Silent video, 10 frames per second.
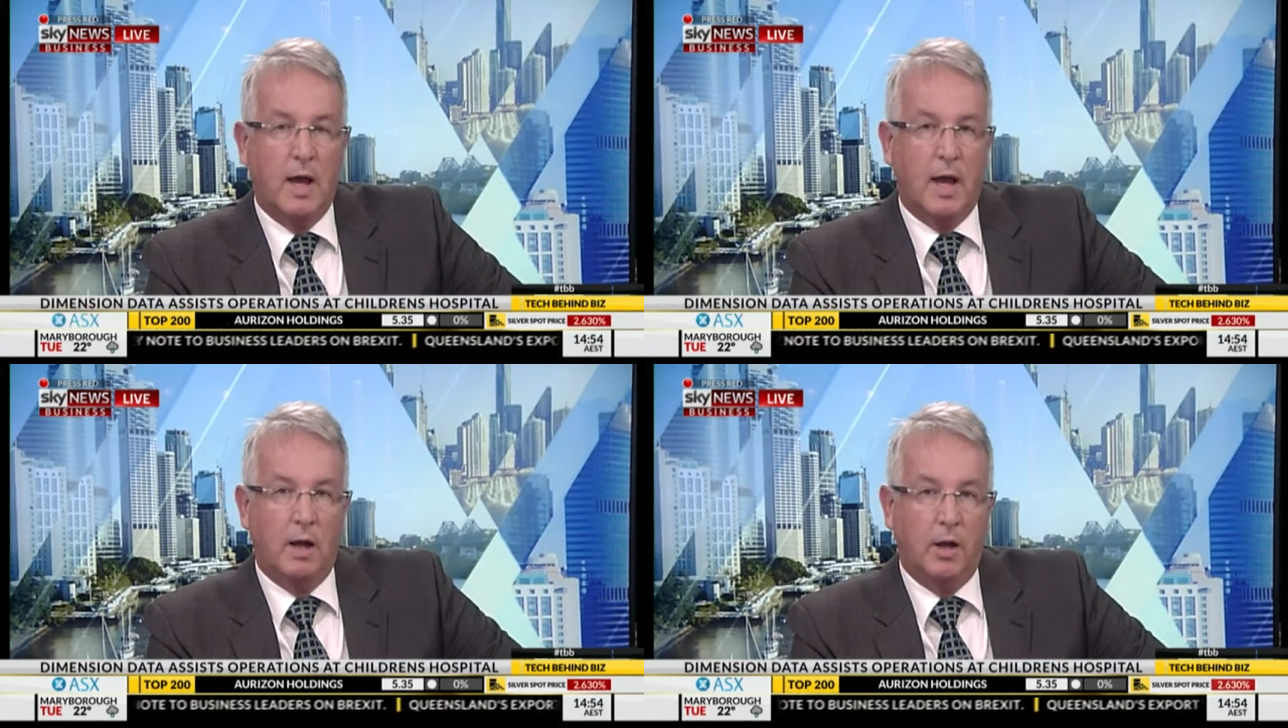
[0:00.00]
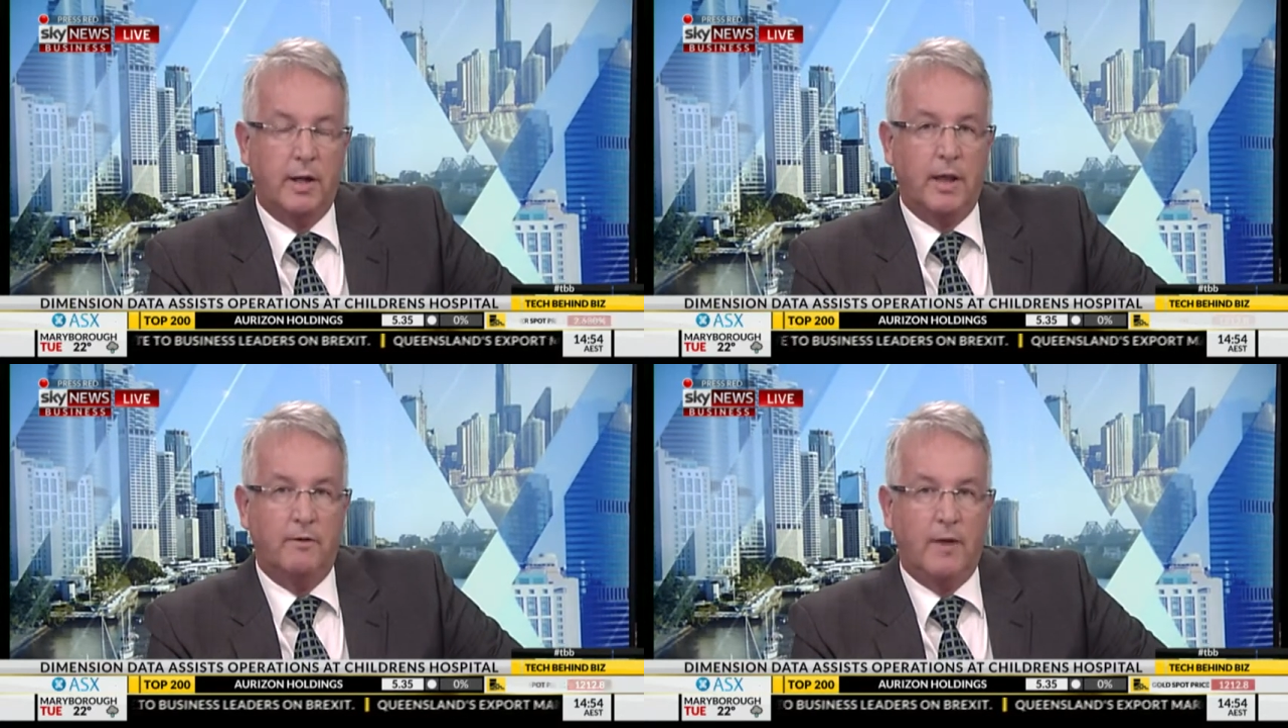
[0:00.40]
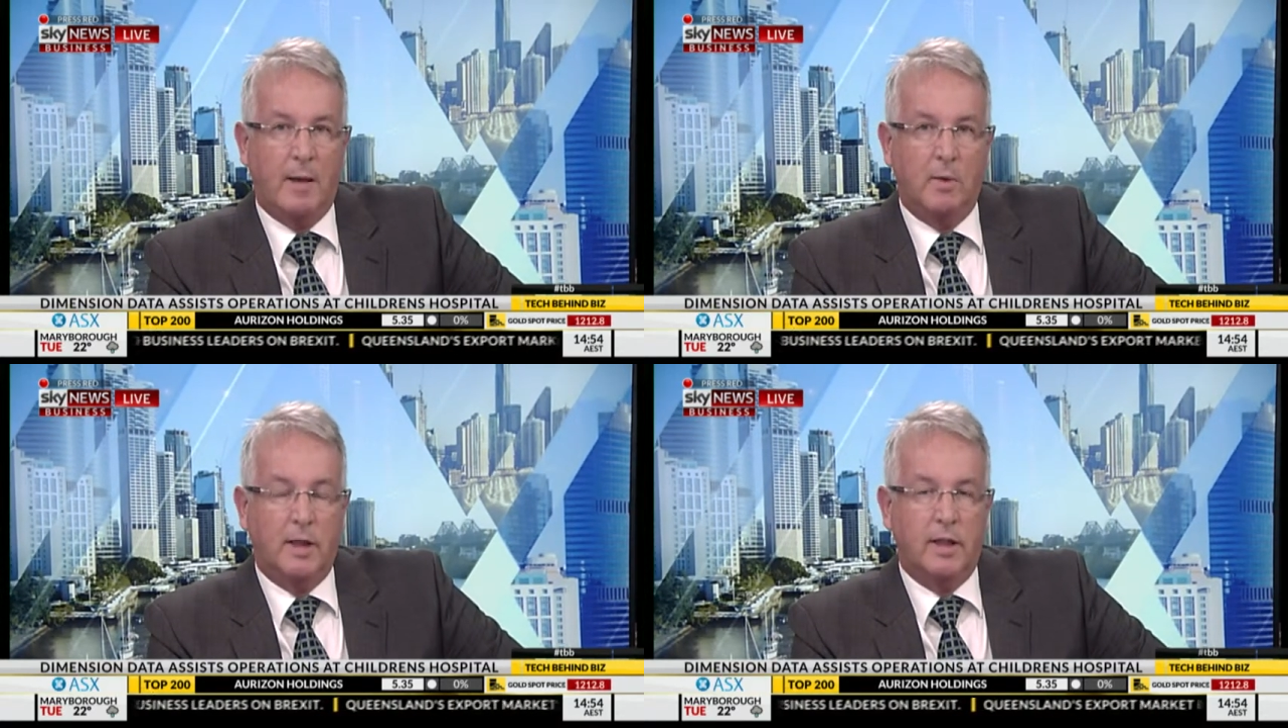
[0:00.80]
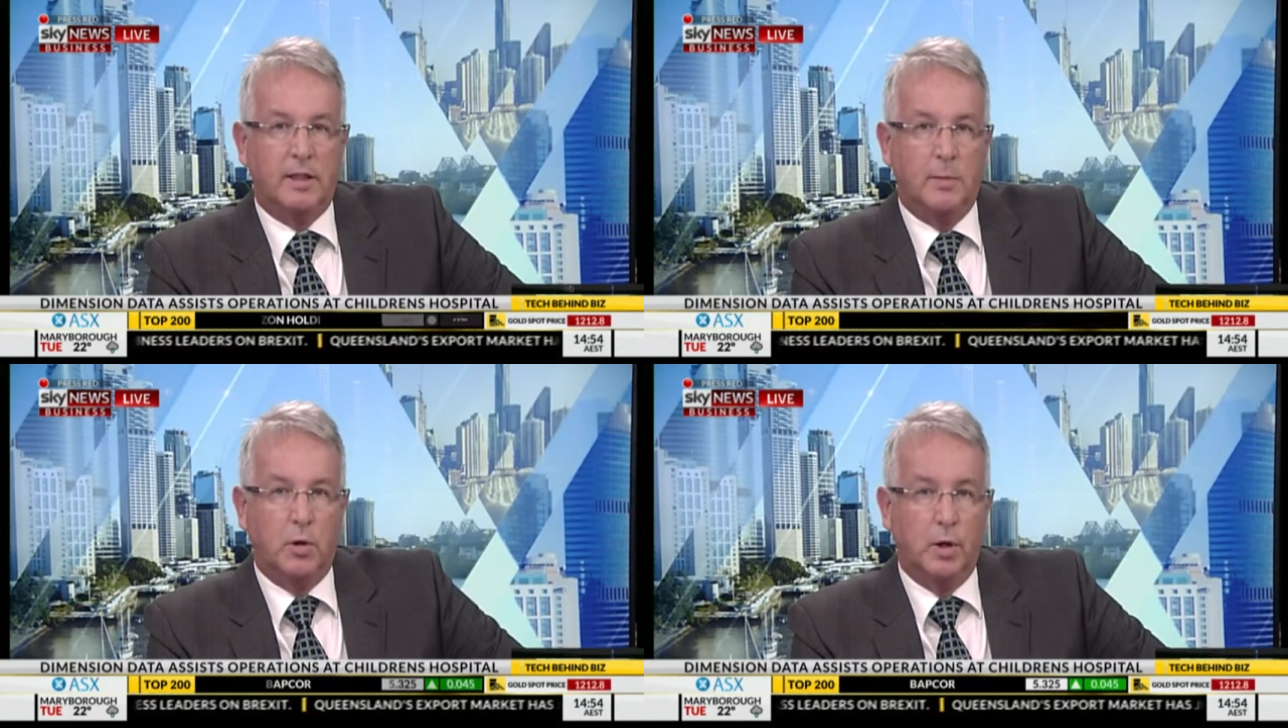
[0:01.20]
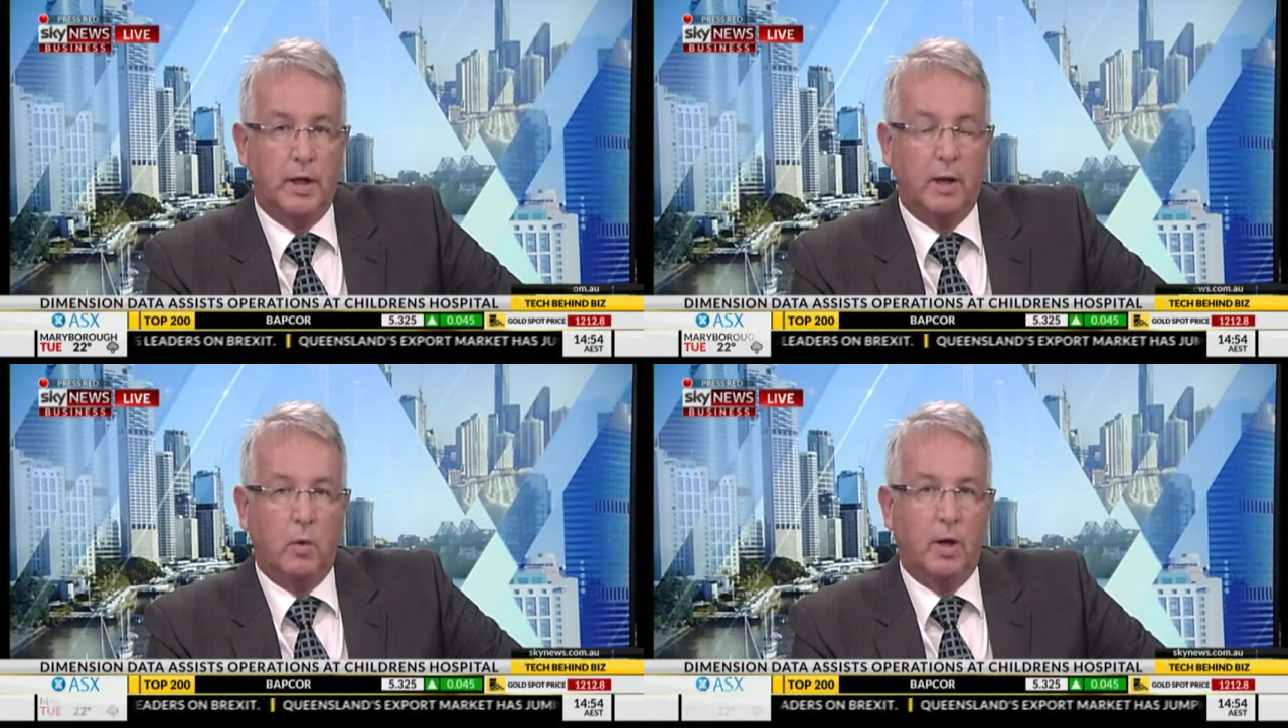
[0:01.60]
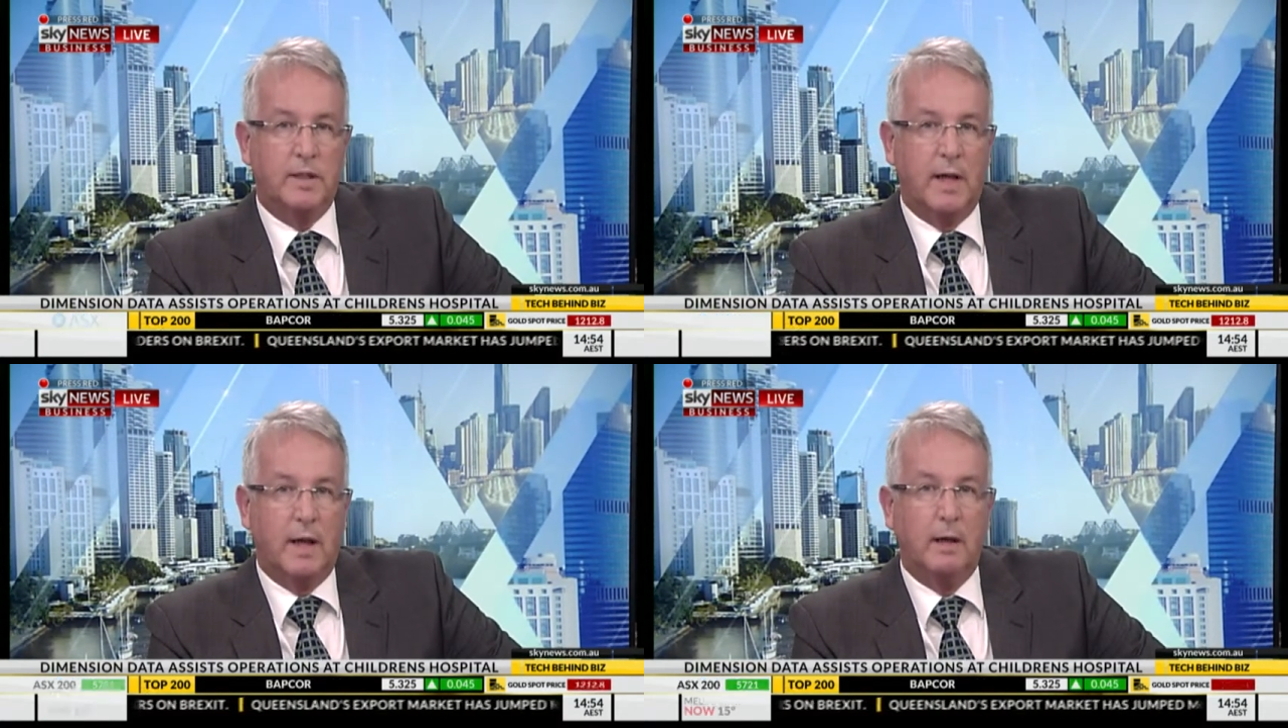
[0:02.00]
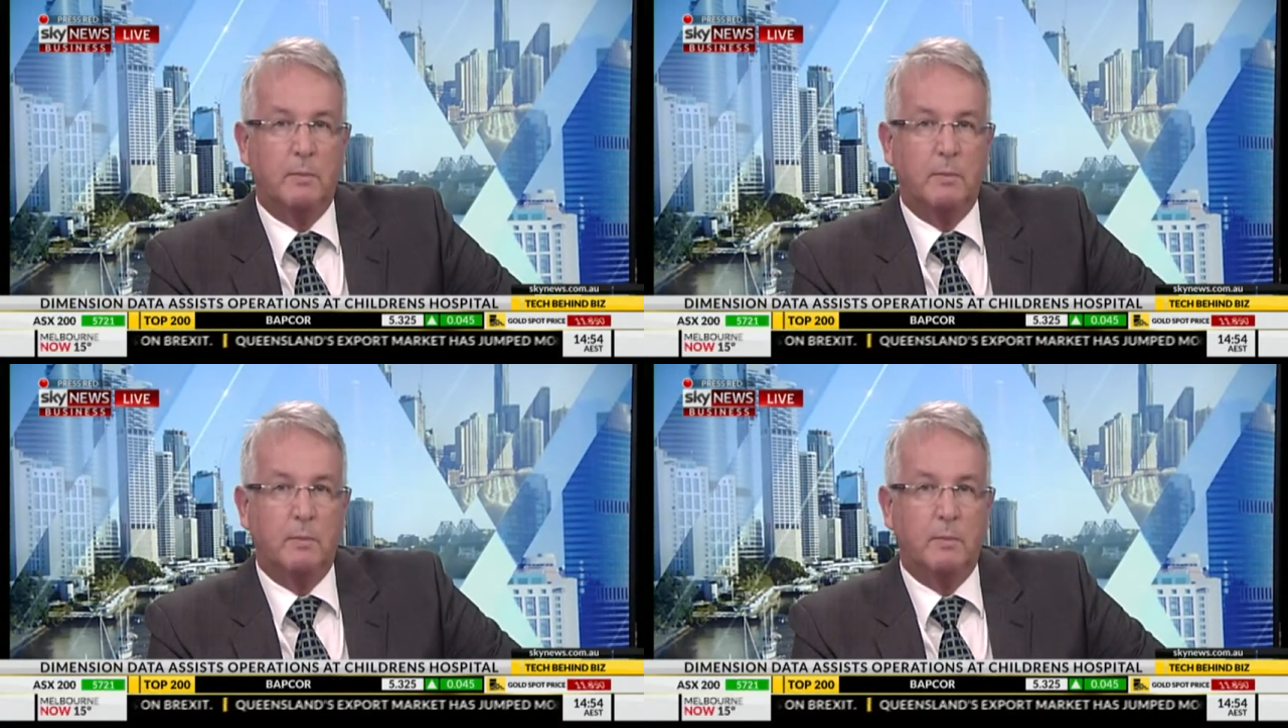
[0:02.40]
a lot of their family and their support networks are